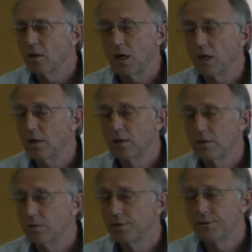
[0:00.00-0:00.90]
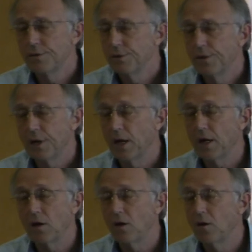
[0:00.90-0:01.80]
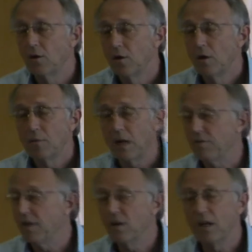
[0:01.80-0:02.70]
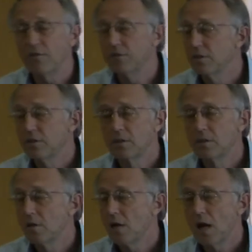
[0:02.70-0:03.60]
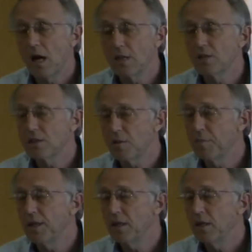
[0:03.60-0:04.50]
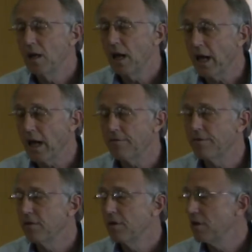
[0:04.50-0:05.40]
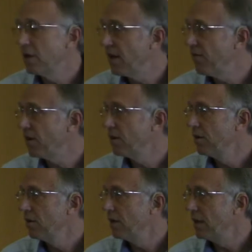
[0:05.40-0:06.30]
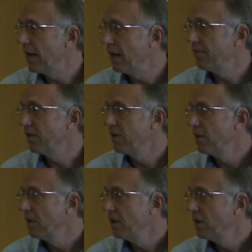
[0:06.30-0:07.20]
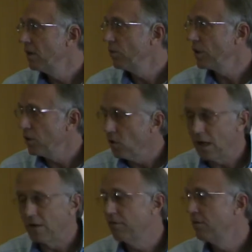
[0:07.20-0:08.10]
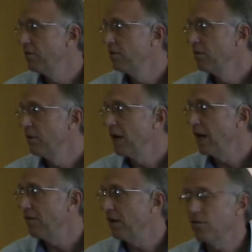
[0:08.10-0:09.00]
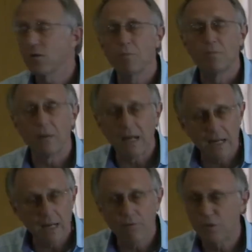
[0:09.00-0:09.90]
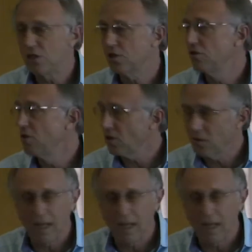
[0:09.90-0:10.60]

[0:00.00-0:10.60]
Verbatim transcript: God, I don't know, but I've never loved. I simply have never loved with your love. I've loved with my love, which is not